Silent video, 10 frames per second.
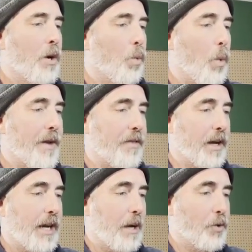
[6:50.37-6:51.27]
with
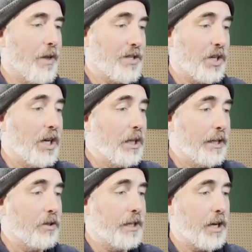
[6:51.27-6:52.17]
a cable that's
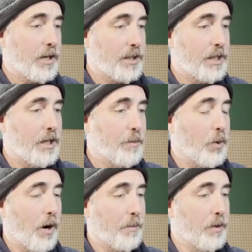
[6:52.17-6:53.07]
clearly not seated
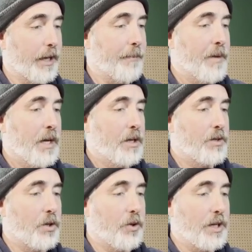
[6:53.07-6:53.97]
properly.
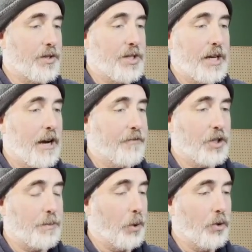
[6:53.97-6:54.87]
So you can see I've
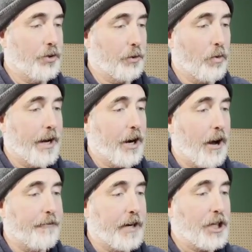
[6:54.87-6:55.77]
just pulled it right
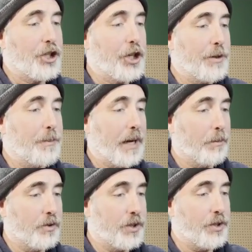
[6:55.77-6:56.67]
off, and I shouldn't be
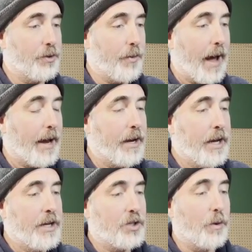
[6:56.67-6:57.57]
able to do that.
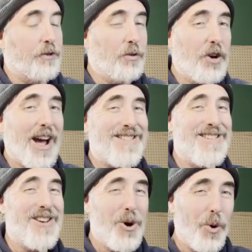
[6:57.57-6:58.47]
So if you've got
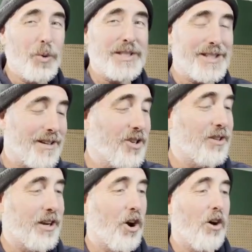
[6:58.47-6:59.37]
no
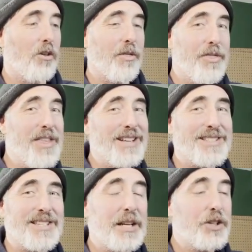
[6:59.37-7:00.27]
signal at all,
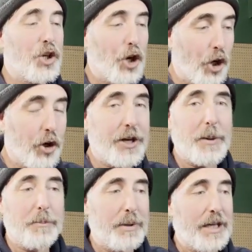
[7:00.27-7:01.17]
this
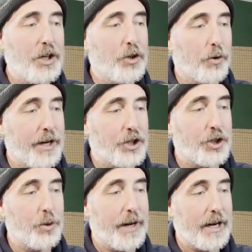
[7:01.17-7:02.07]
could be your
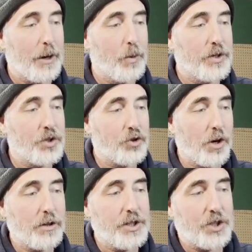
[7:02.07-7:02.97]
issue, and I would
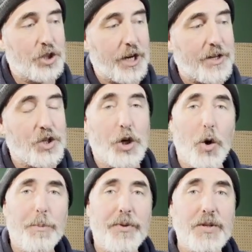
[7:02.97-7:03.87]
strongly suggest you open